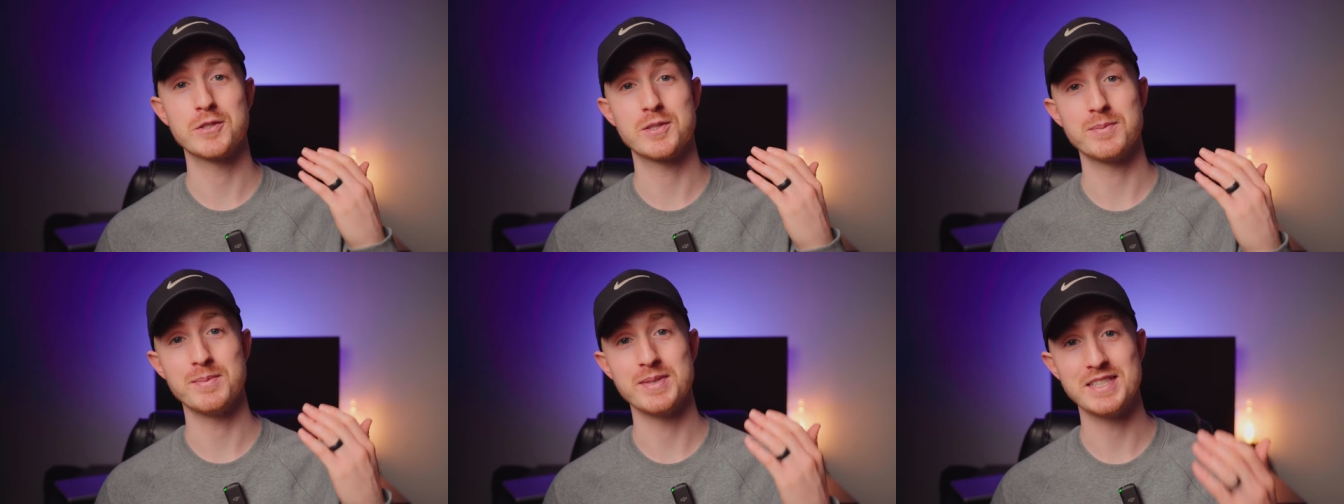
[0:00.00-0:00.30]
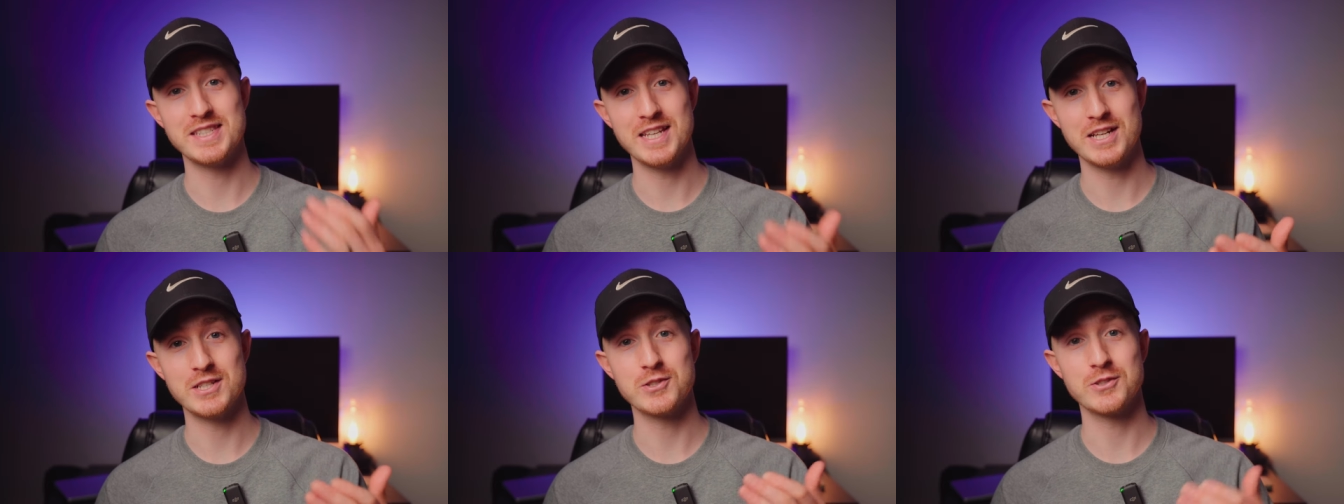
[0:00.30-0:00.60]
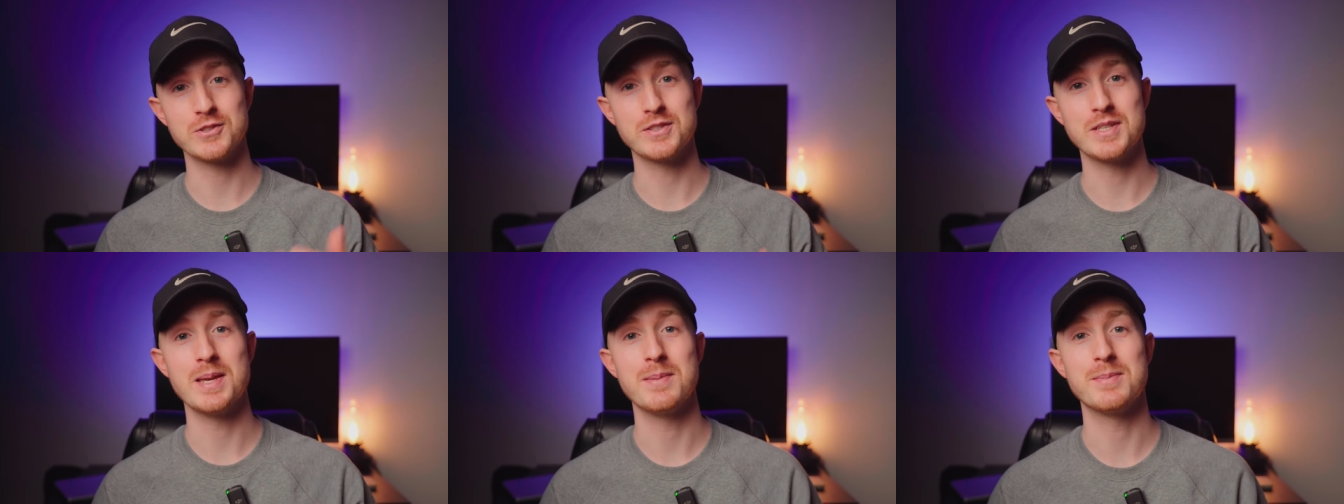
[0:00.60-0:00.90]
some
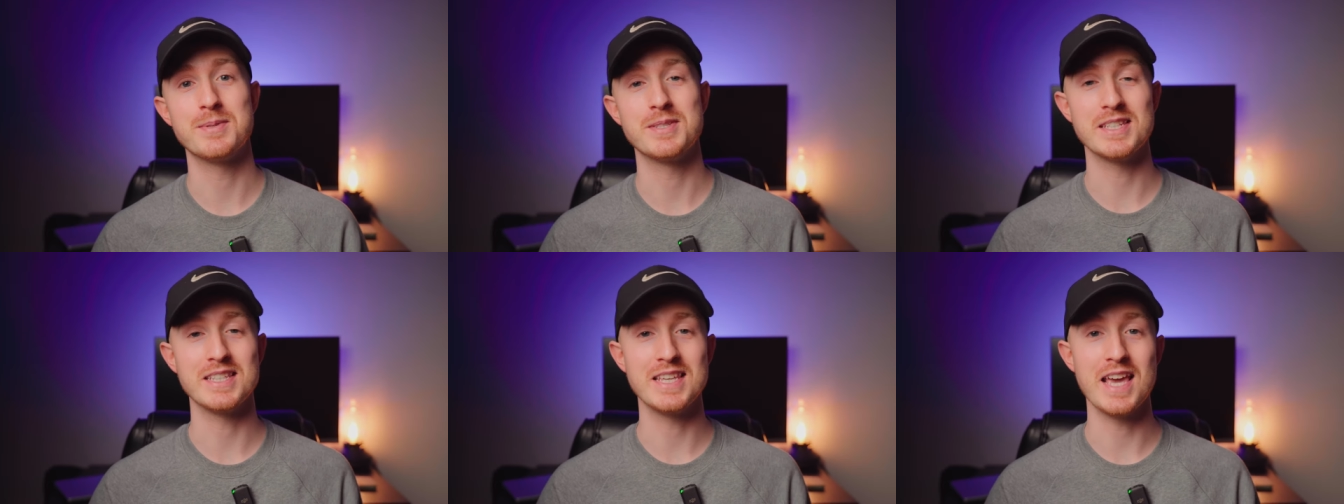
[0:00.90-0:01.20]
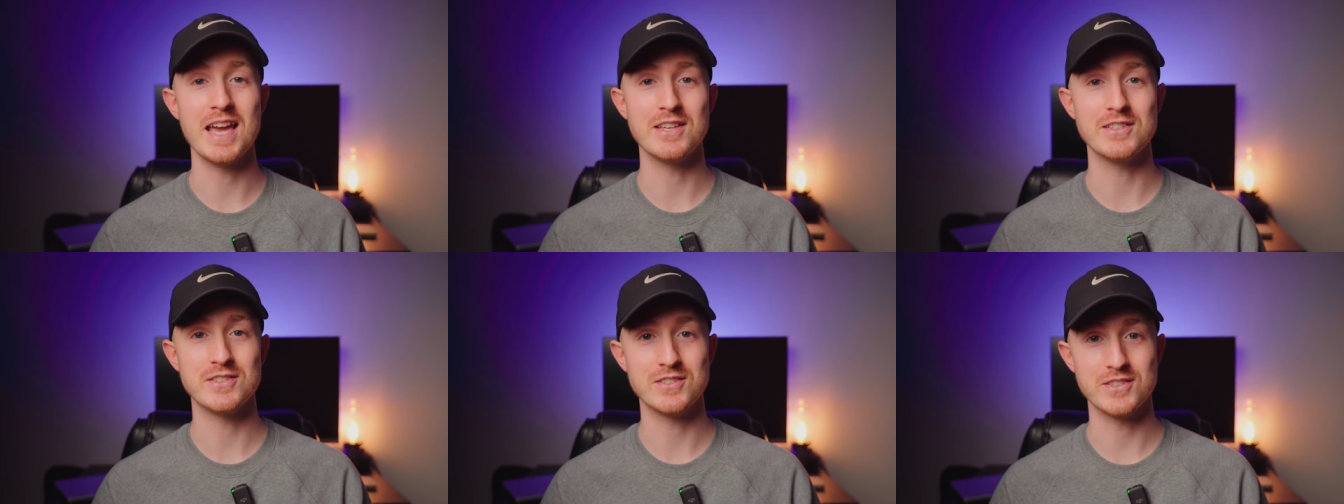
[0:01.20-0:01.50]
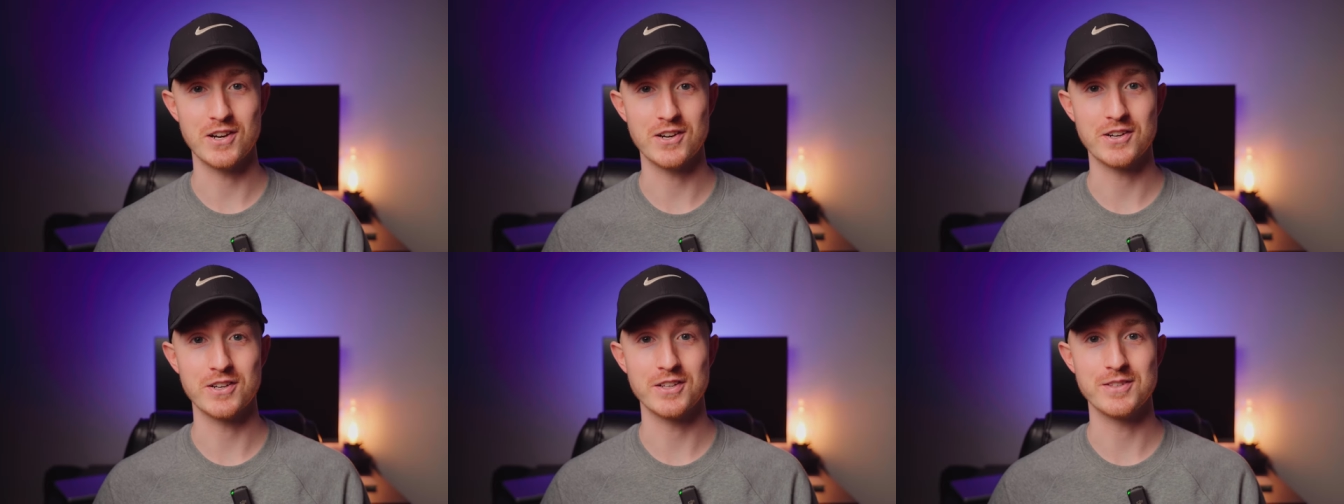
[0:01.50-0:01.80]
essential tips to get you
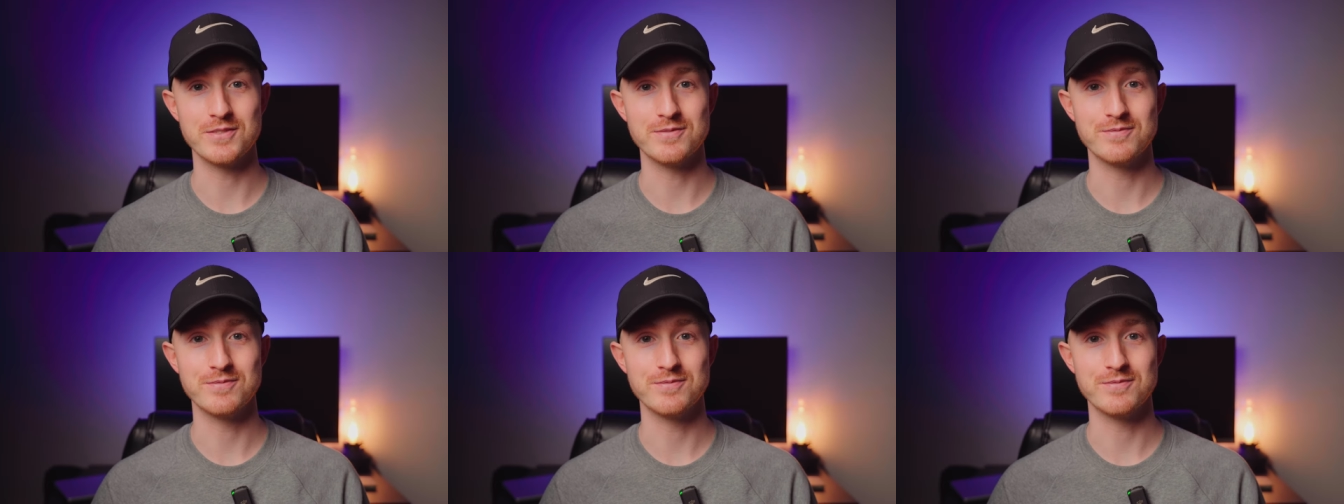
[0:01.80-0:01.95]
started.